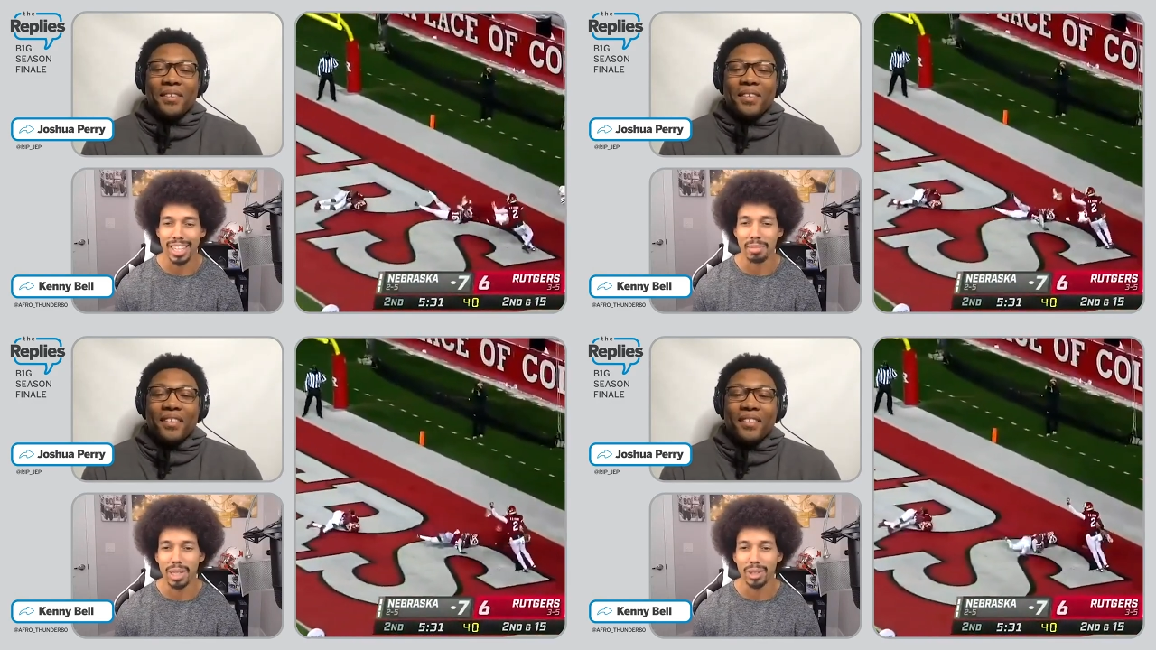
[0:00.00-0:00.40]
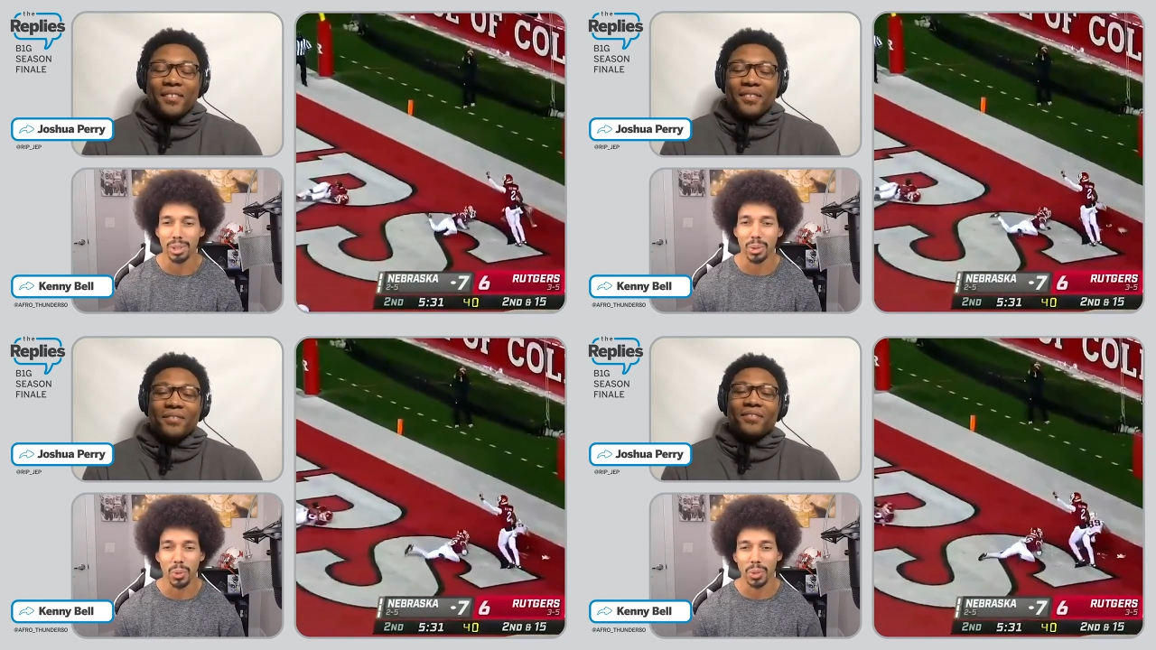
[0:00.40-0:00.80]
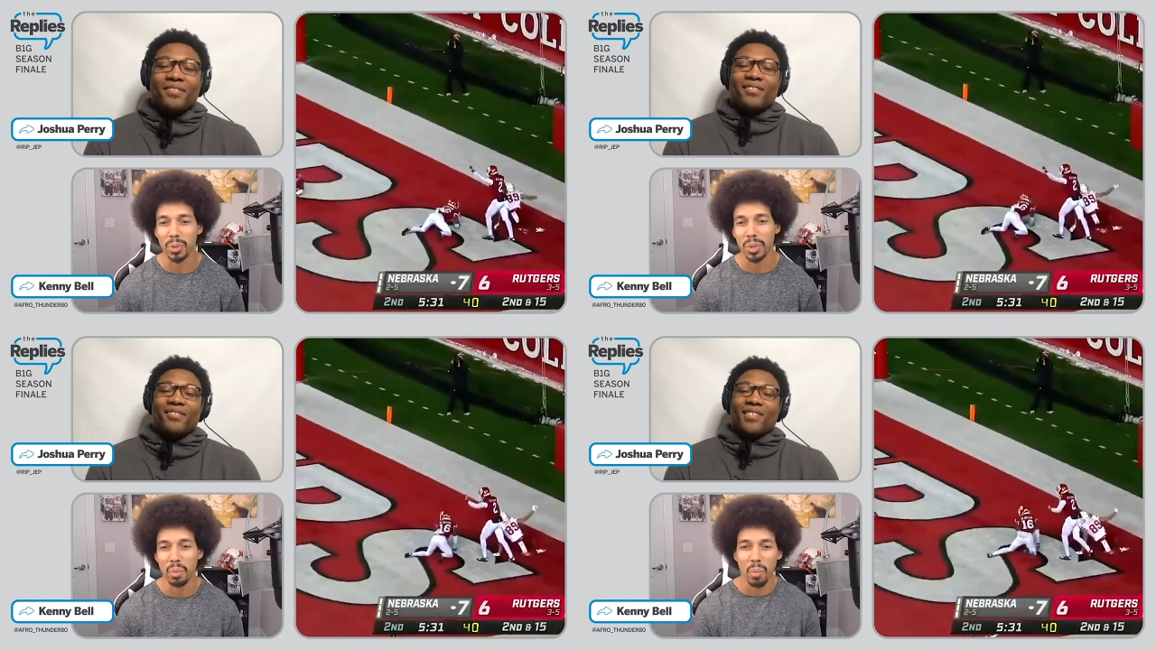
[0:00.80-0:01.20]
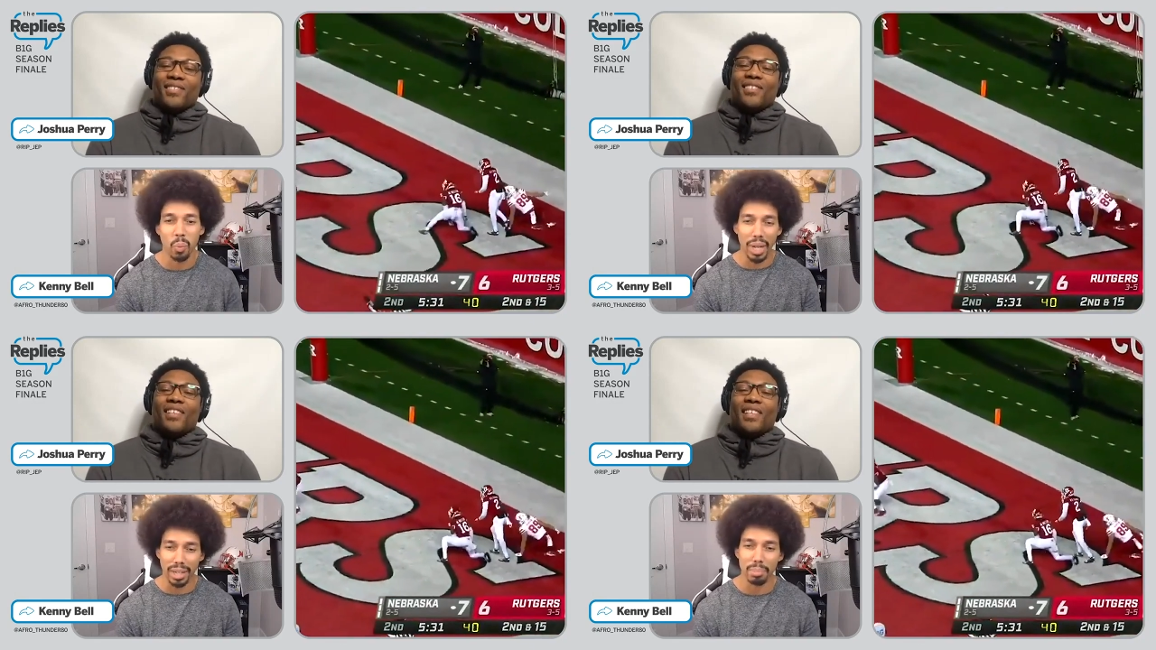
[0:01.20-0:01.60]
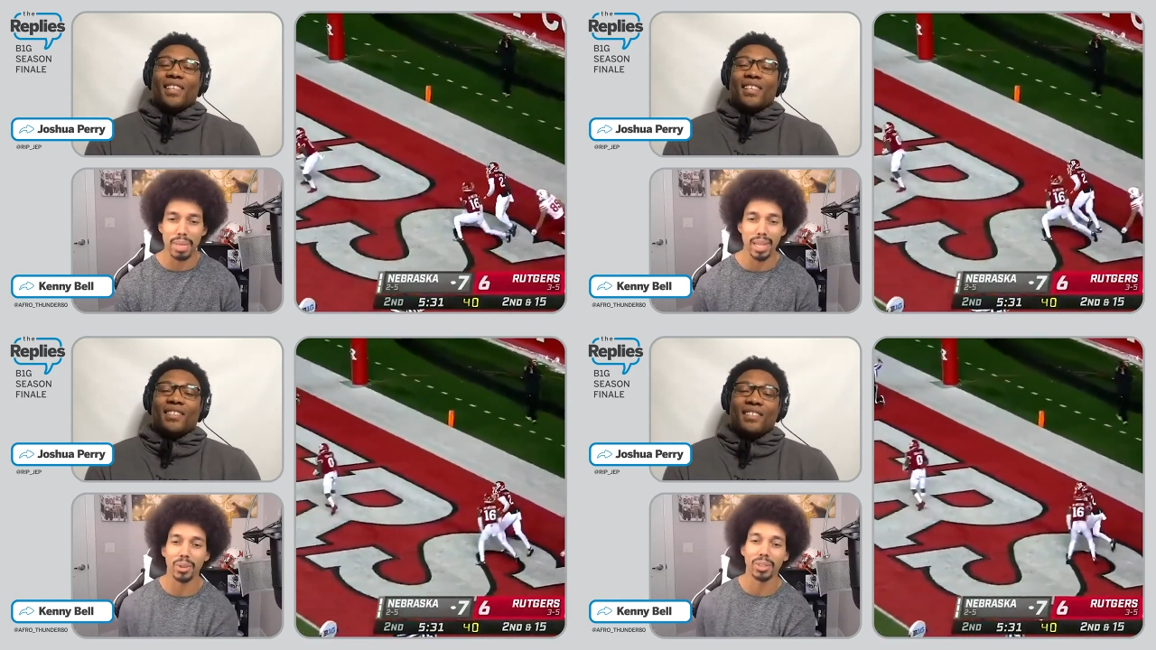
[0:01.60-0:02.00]
Speaker 1: in middle school doing
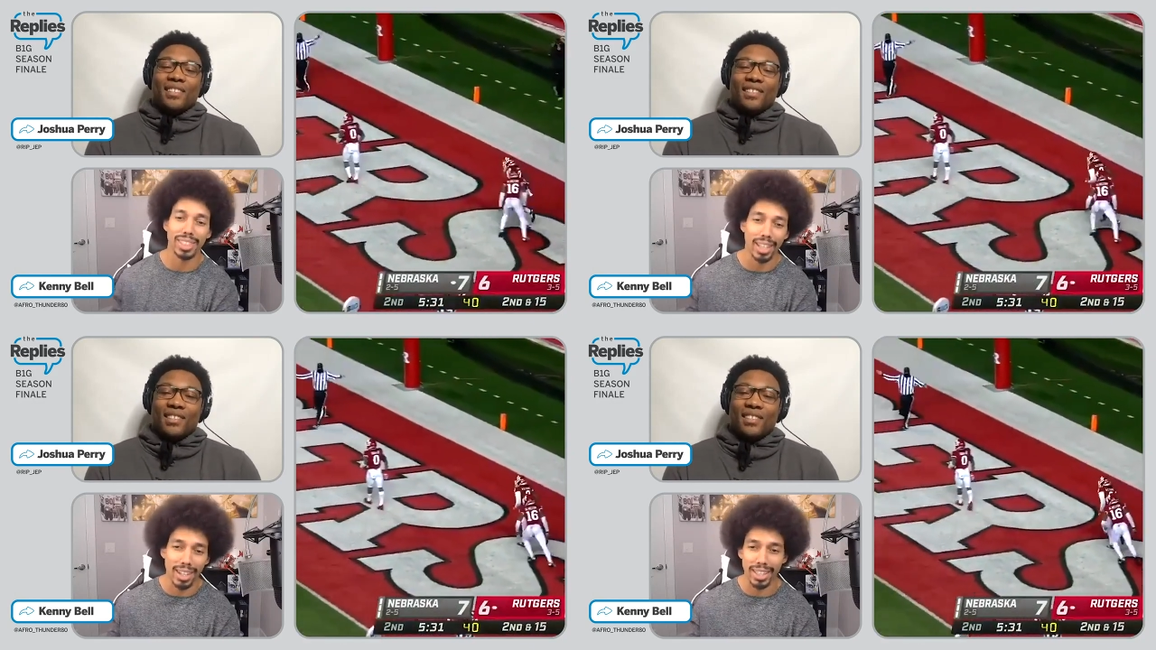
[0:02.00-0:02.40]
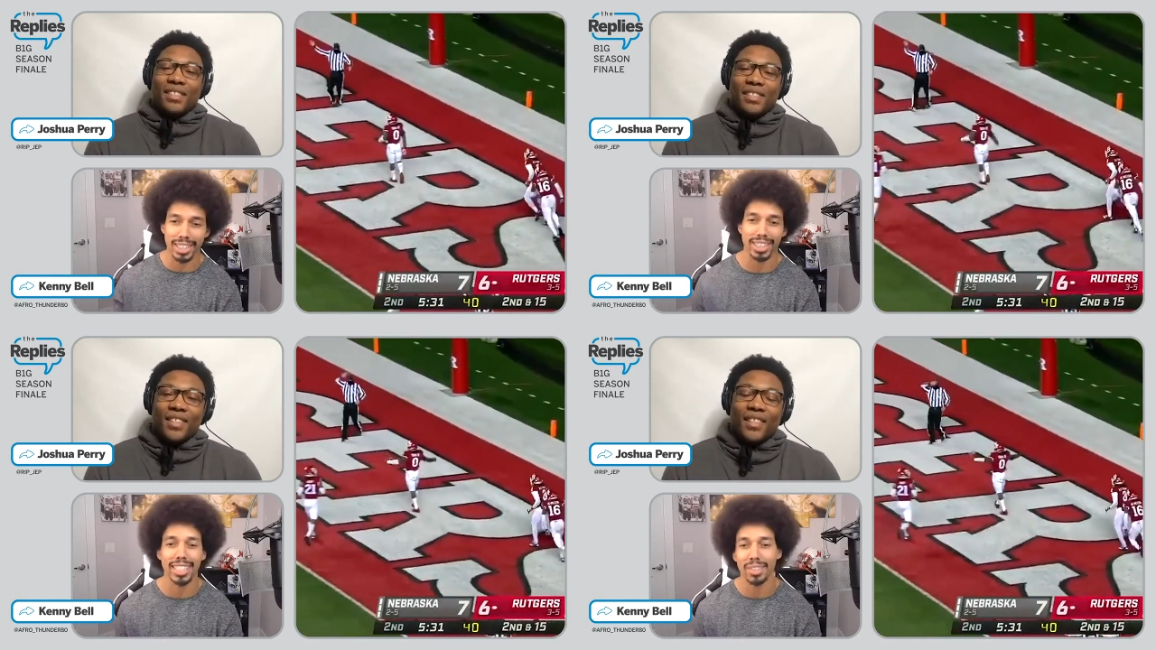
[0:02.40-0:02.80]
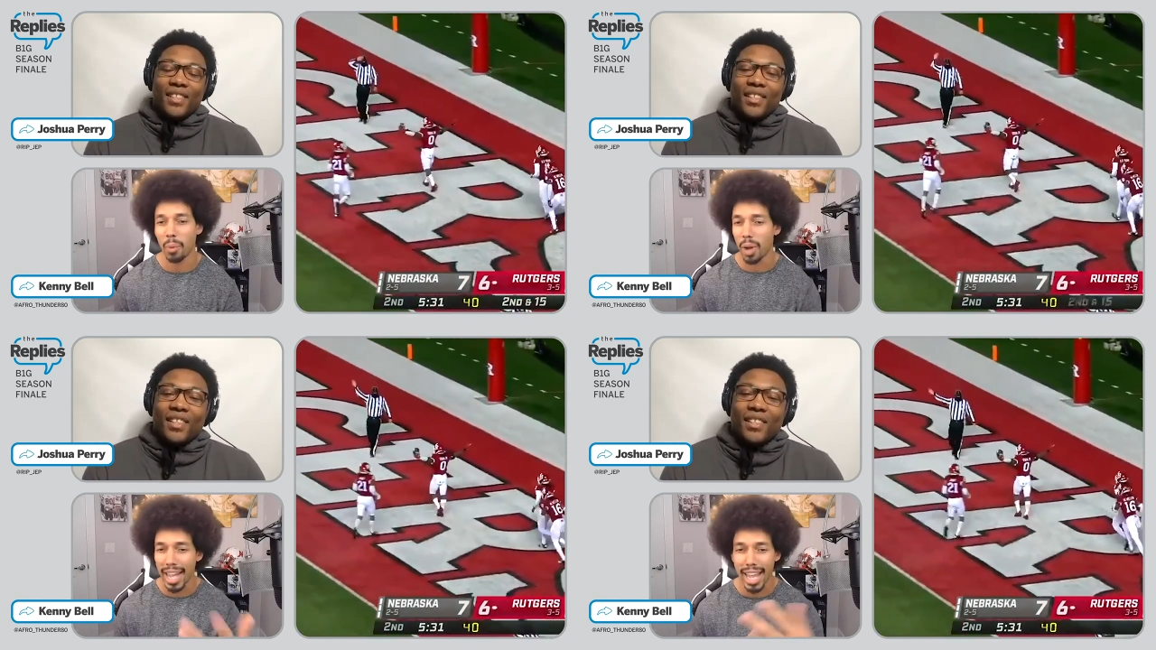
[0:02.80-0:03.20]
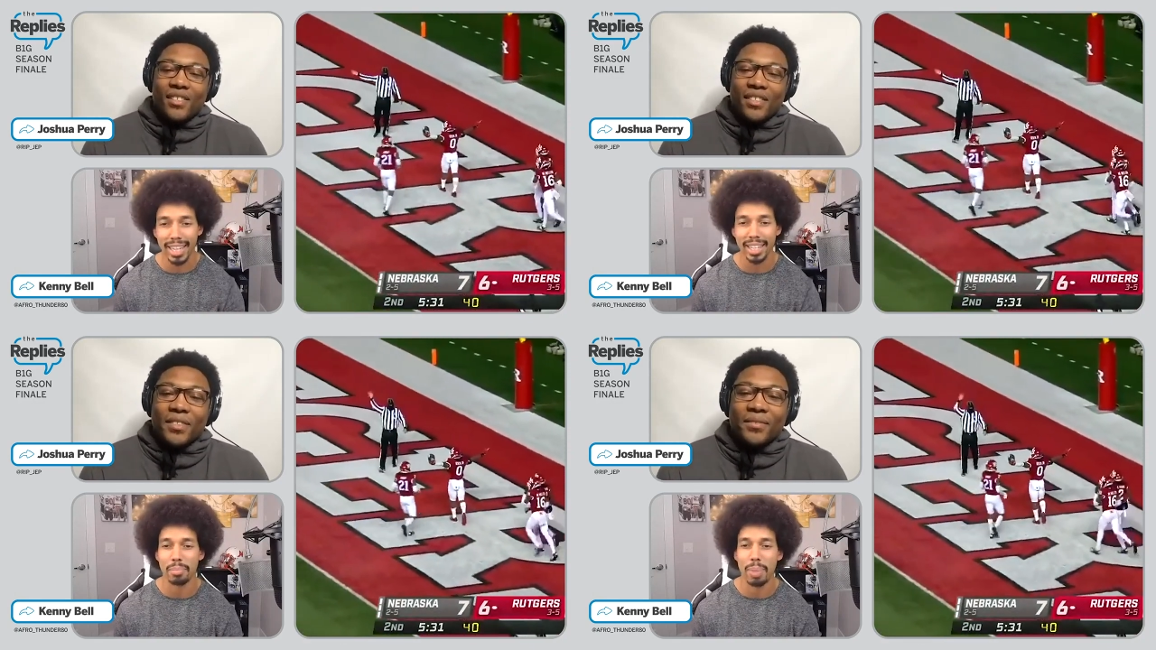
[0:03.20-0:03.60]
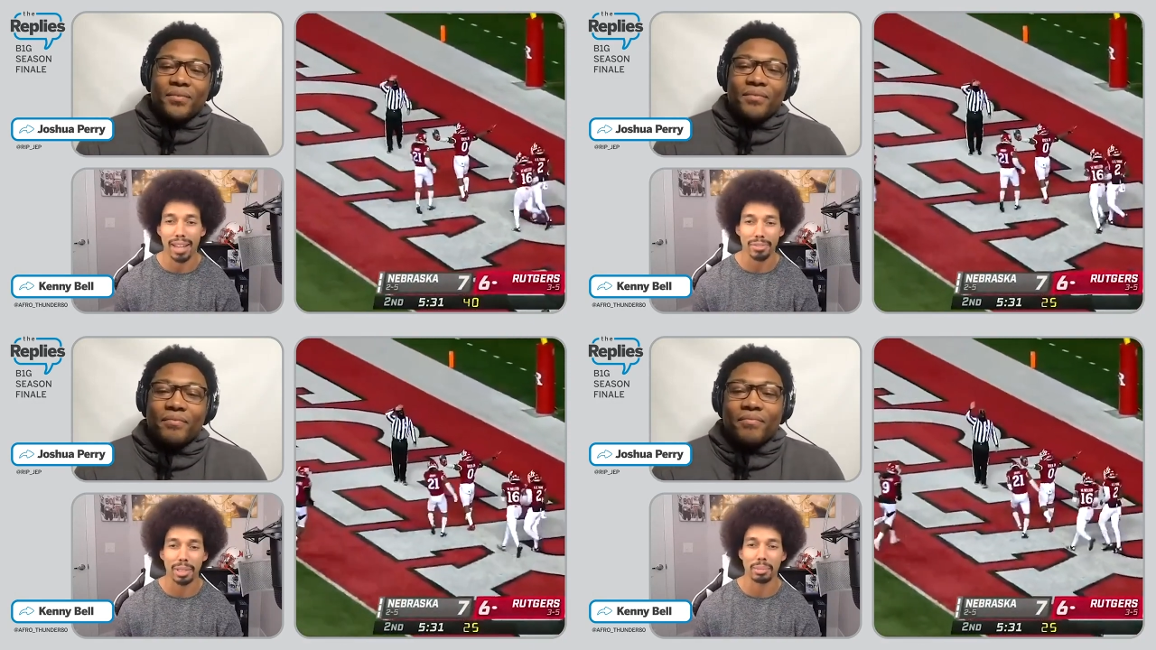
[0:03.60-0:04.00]
windmill dunks and one-handed
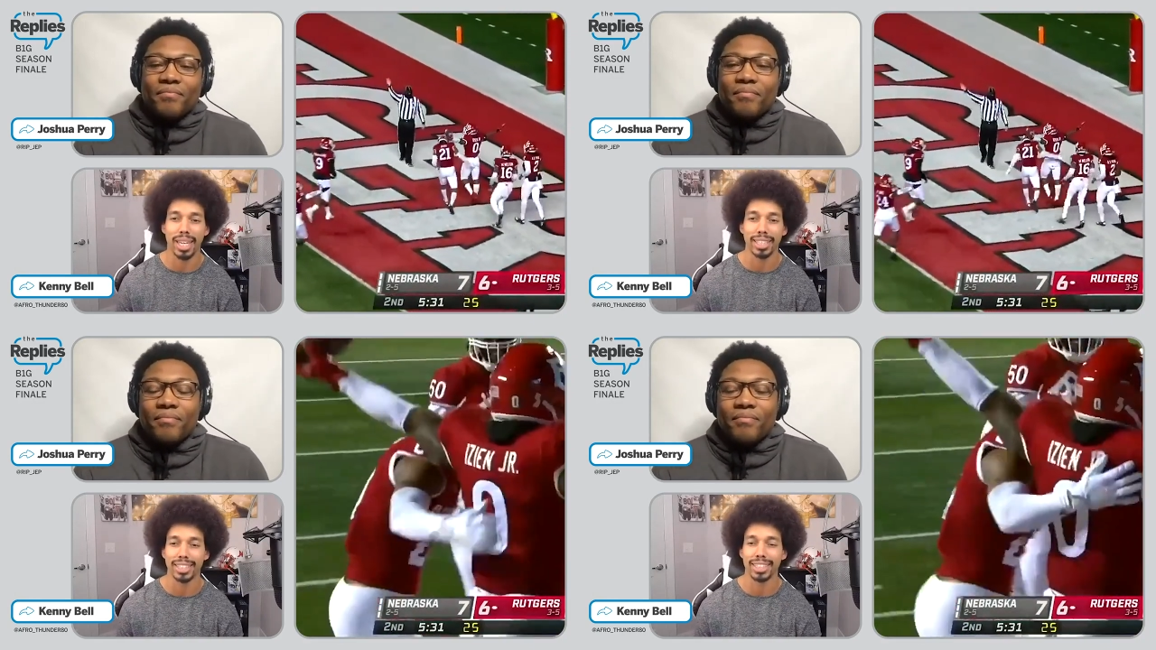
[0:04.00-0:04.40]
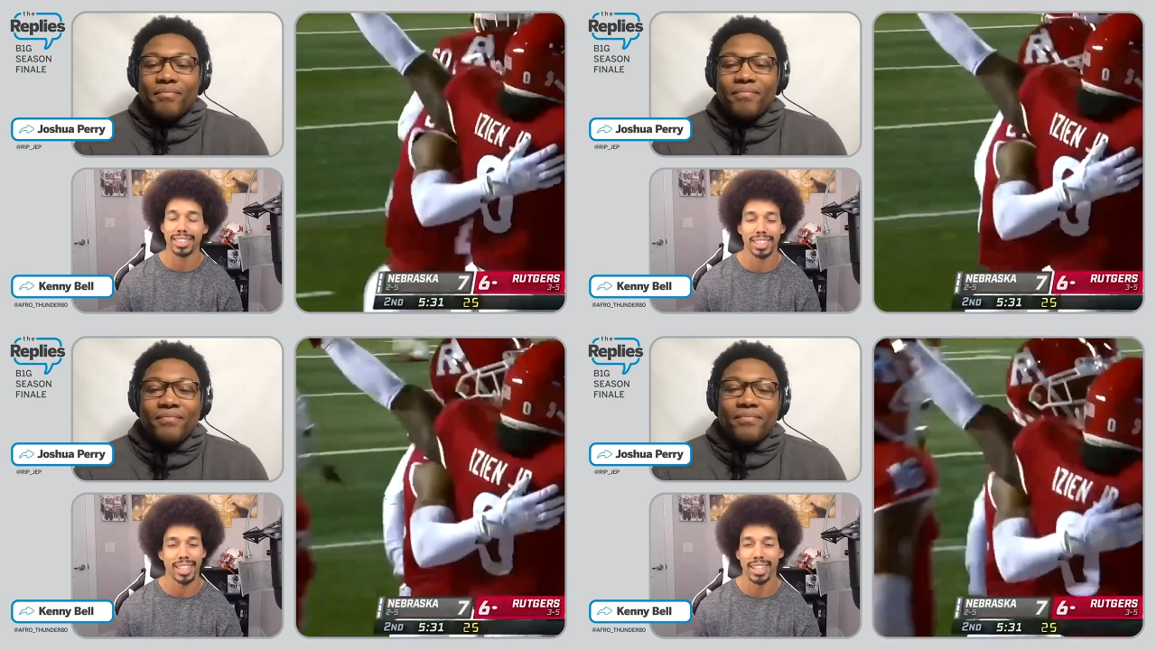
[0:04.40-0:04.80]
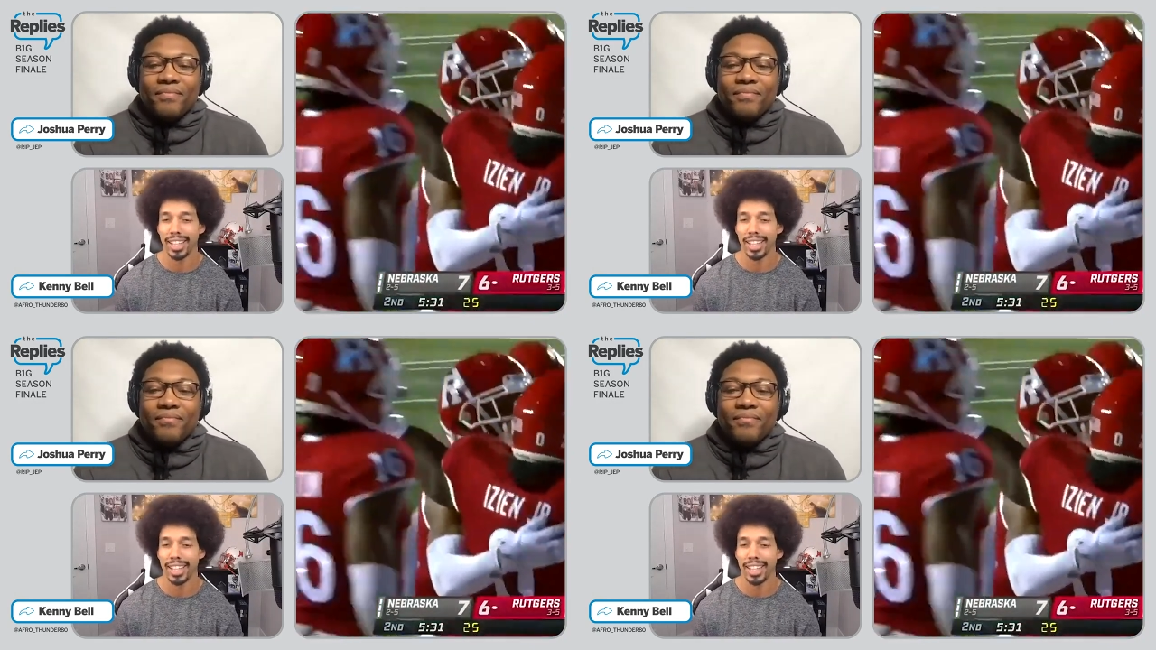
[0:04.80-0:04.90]
backflip catches.